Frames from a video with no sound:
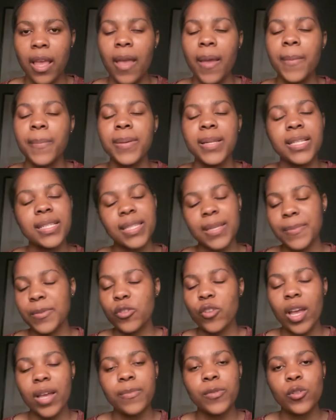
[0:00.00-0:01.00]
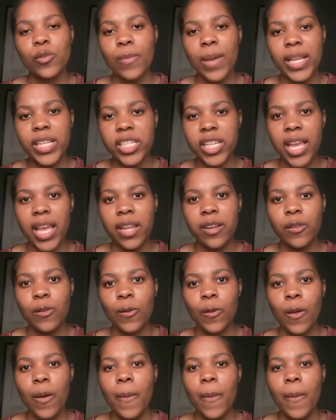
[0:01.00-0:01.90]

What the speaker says: please subscribe to my channel,